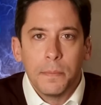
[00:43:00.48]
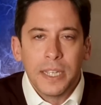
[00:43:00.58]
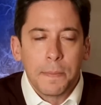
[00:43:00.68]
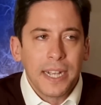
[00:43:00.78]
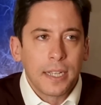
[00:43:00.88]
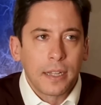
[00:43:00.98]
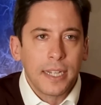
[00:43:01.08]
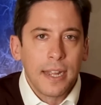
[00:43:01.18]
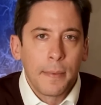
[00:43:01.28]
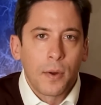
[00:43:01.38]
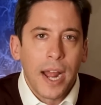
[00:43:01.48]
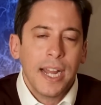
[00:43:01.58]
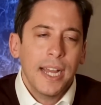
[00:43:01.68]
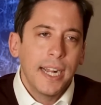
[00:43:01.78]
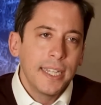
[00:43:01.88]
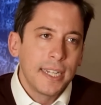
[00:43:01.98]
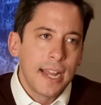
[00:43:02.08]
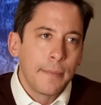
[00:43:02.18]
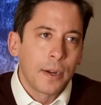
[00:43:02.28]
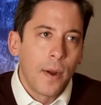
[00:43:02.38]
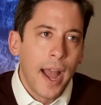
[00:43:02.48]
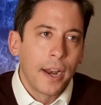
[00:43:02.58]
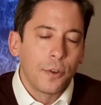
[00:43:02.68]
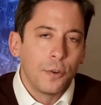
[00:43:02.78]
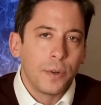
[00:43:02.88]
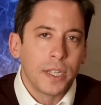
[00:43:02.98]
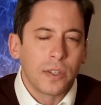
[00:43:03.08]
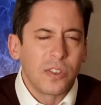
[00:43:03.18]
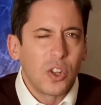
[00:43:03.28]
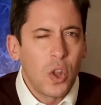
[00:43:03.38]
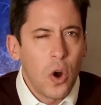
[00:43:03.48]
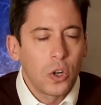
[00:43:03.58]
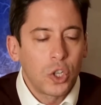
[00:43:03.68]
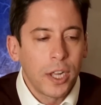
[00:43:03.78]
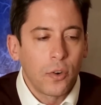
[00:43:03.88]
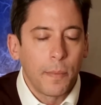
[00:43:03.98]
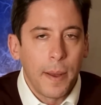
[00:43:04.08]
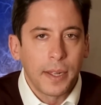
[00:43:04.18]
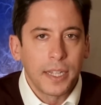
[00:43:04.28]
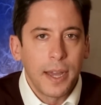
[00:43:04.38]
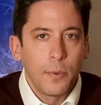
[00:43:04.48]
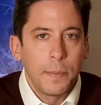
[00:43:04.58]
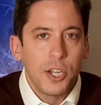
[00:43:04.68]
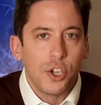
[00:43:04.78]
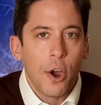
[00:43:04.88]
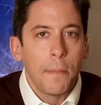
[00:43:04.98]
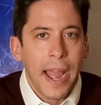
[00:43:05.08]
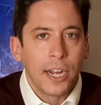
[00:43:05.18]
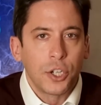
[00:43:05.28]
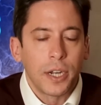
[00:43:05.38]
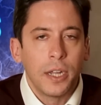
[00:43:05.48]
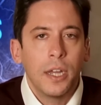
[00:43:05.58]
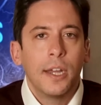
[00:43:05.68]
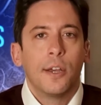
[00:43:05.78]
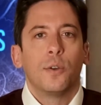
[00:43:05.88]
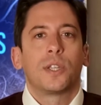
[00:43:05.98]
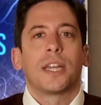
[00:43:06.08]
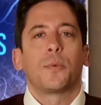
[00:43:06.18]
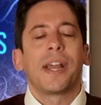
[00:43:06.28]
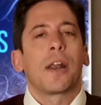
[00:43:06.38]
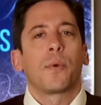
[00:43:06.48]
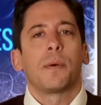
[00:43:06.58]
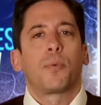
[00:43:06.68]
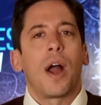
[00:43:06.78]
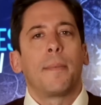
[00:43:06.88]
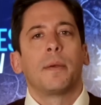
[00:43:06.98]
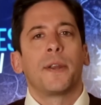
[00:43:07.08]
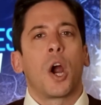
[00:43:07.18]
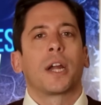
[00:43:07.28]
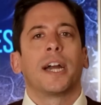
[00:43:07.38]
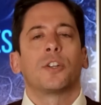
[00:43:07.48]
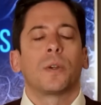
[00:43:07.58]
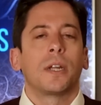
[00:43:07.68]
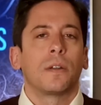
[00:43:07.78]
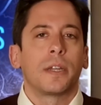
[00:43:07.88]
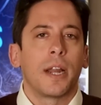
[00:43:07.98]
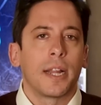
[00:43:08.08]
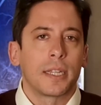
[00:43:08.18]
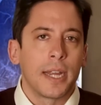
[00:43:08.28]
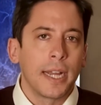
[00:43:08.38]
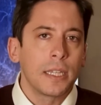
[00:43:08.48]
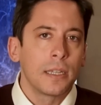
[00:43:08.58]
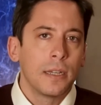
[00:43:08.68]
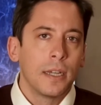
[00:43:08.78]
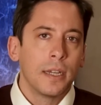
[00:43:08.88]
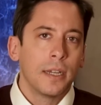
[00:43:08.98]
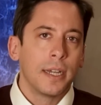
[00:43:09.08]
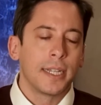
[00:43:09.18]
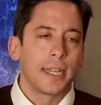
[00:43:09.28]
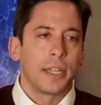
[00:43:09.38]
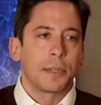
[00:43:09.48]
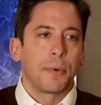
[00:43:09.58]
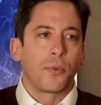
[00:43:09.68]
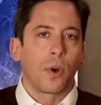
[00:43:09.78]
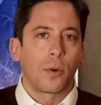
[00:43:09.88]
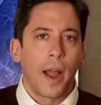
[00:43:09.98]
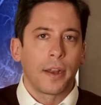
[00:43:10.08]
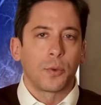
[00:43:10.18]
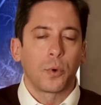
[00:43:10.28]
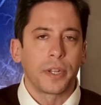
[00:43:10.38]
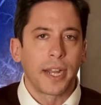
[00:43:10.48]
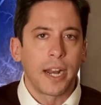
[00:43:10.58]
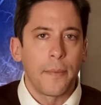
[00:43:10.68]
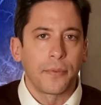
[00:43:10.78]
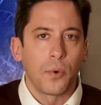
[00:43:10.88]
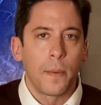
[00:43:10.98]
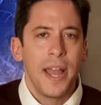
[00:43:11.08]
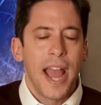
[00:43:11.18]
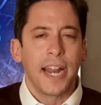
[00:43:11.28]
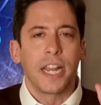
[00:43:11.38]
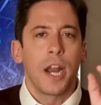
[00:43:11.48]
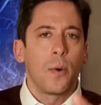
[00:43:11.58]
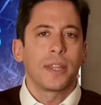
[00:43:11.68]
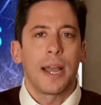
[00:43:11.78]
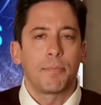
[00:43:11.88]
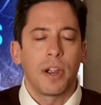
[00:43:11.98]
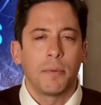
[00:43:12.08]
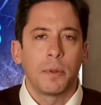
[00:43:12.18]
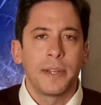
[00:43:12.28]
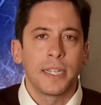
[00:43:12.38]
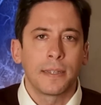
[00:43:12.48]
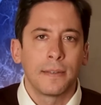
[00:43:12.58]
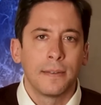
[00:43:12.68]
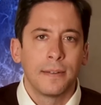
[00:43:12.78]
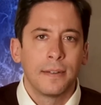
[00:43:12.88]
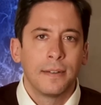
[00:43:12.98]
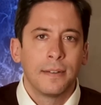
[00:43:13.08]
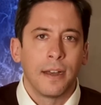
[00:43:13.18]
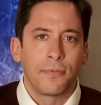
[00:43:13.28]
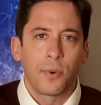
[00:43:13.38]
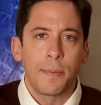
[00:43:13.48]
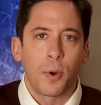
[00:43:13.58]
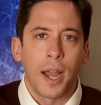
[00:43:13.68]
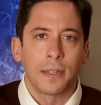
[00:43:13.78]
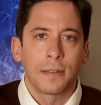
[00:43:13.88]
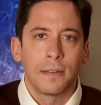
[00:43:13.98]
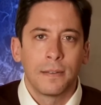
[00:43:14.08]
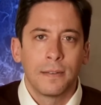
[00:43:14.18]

is basically a Democrat. He's a Democrat who is largely a Republican. That would be Joe Manchin, who said that we got a real problem in our country here in the United States. He said this before a crowd at the World Economic Forum. And you know what that problem is? A free press.